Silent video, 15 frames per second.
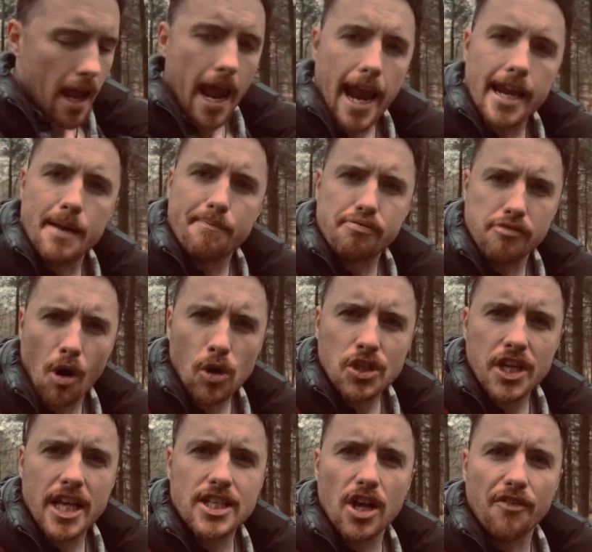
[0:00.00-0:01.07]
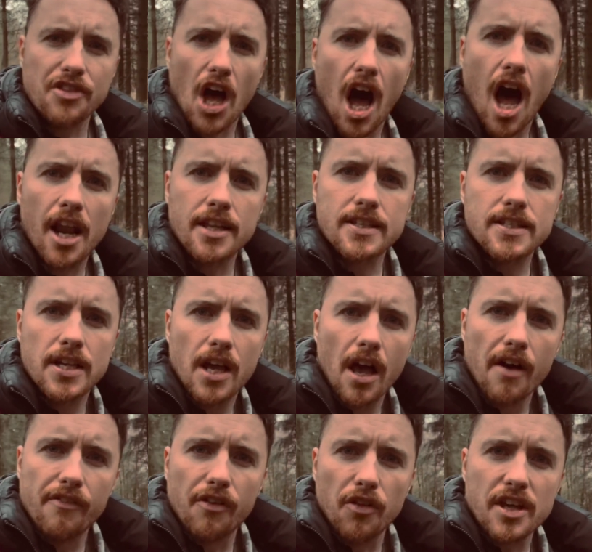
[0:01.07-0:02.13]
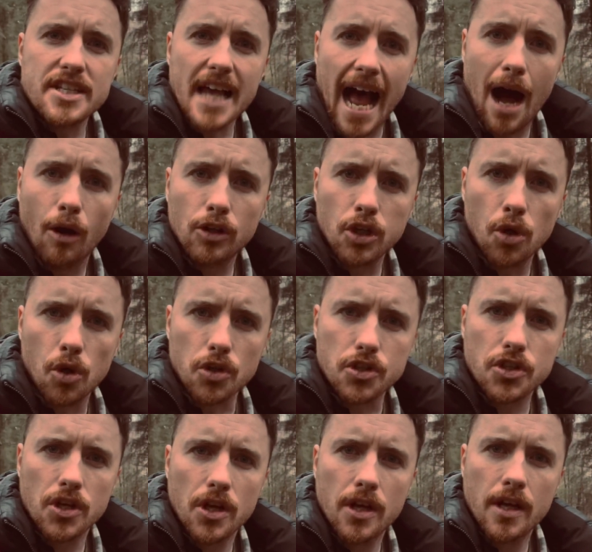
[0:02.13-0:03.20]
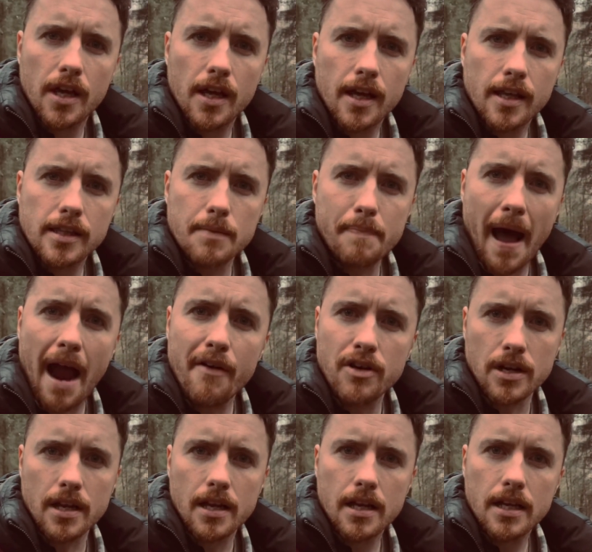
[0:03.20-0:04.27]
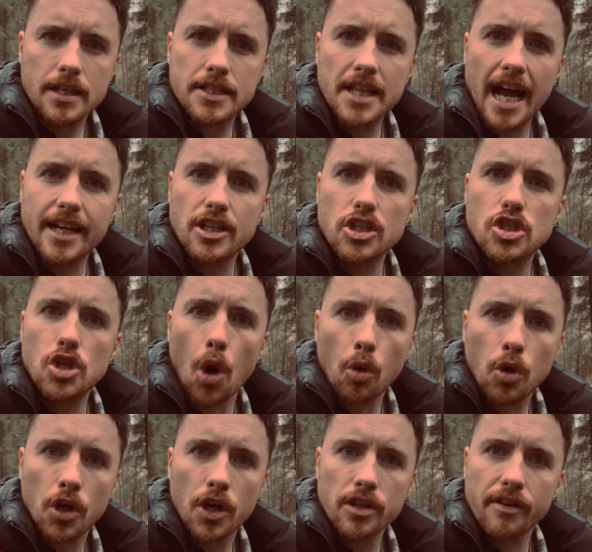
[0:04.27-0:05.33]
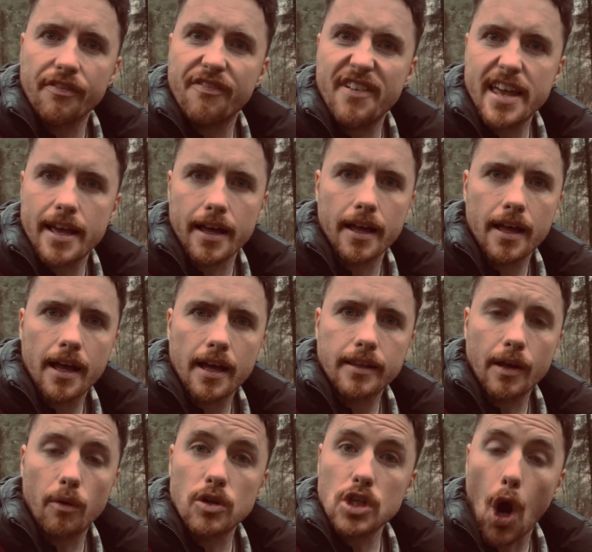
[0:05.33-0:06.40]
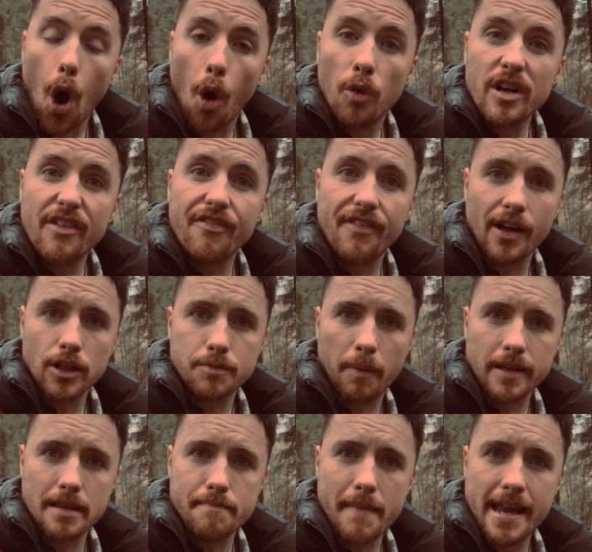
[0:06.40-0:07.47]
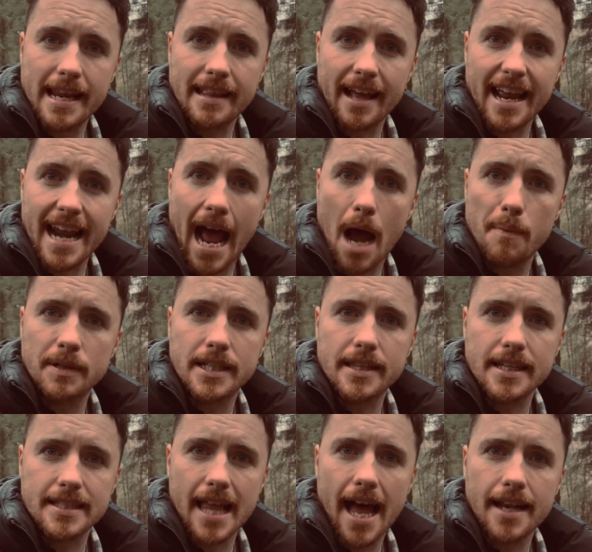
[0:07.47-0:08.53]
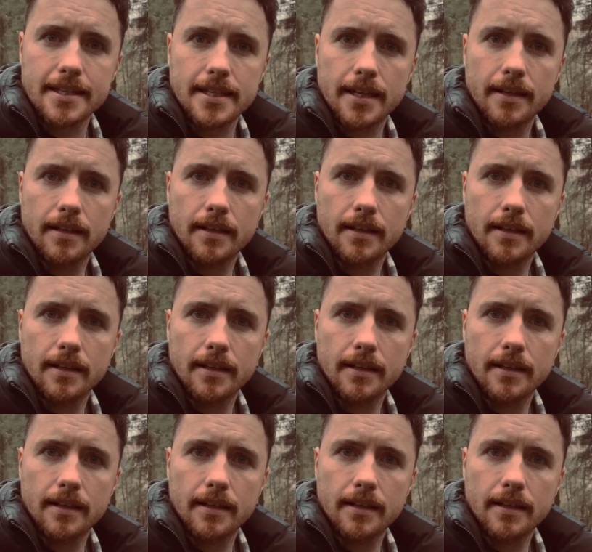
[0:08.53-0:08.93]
In the process of the hunt for these outlaws, the Baron started to stoke the fear that was already felt by the many that inhabited this land.